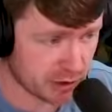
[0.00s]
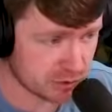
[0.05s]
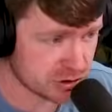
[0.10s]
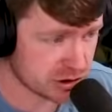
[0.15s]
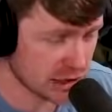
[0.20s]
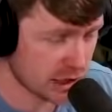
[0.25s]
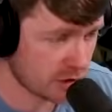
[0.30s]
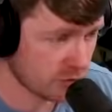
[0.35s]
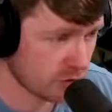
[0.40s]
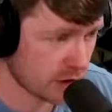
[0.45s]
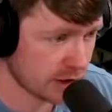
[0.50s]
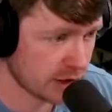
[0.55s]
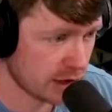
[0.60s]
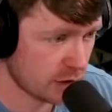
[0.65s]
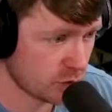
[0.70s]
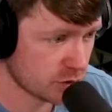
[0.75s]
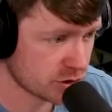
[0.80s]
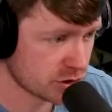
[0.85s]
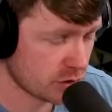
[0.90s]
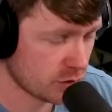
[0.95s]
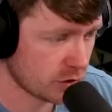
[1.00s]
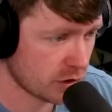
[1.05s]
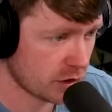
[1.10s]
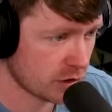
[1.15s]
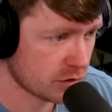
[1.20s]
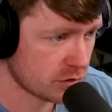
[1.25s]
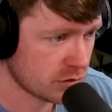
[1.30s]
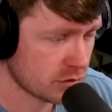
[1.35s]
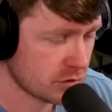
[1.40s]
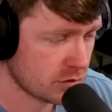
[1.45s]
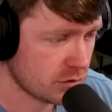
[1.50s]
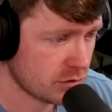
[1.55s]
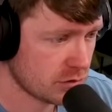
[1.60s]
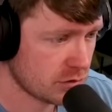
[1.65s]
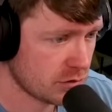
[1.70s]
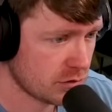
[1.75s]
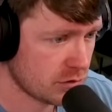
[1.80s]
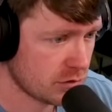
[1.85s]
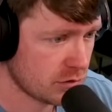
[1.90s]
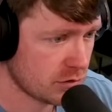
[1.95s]
outside right now? What's going
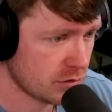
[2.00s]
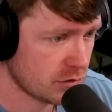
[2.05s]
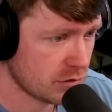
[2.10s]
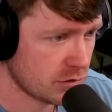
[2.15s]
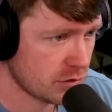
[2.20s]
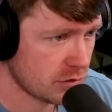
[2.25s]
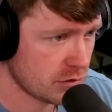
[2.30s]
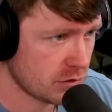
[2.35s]
on?